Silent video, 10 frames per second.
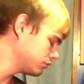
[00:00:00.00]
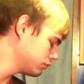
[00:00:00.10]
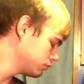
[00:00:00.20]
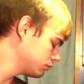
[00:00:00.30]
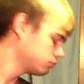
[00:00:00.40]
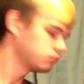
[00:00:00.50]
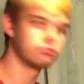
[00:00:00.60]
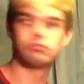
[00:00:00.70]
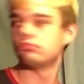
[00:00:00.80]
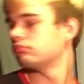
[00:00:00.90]

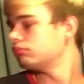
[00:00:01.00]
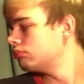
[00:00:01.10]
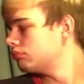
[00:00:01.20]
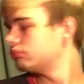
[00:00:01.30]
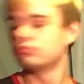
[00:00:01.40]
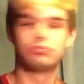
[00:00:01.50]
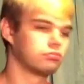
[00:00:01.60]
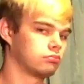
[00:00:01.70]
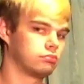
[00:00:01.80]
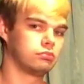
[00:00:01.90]

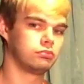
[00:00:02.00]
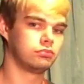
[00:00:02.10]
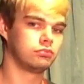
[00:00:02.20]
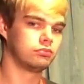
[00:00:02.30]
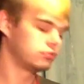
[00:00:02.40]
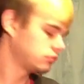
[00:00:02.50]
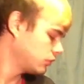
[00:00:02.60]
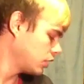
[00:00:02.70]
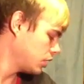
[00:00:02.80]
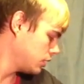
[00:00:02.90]

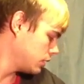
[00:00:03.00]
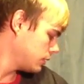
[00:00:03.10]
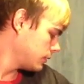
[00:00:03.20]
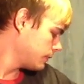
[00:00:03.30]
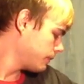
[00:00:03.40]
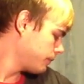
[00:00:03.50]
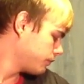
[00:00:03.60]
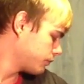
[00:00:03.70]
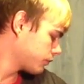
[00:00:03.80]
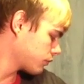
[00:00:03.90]

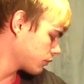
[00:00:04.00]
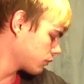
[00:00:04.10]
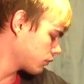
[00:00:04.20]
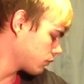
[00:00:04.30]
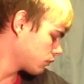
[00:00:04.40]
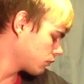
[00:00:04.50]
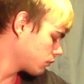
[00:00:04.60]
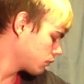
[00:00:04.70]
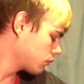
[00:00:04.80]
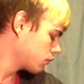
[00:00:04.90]

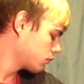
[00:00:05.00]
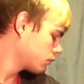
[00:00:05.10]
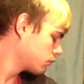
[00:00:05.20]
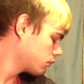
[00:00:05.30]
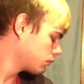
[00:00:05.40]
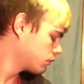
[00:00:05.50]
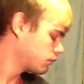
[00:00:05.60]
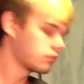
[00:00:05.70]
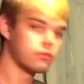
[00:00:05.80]
(no one is talking)